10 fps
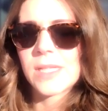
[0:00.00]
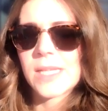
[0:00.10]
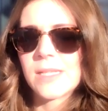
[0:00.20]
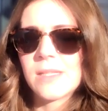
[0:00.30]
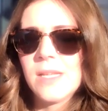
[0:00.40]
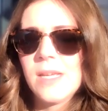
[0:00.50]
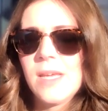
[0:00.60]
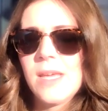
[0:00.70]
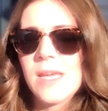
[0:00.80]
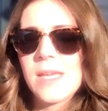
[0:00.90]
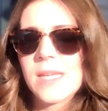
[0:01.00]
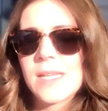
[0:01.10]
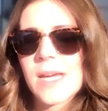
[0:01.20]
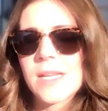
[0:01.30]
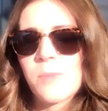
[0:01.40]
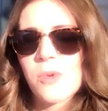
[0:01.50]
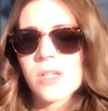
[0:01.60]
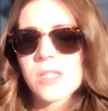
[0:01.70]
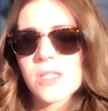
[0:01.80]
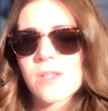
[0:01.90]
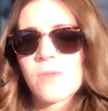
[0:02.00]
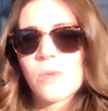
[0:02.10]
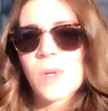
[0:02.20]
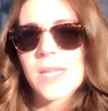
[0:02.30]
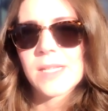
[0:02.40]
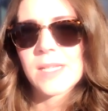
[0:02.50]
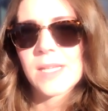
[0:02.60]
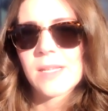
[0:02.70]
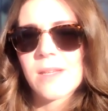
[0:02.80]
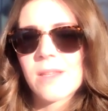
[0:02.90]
In any process of awakening,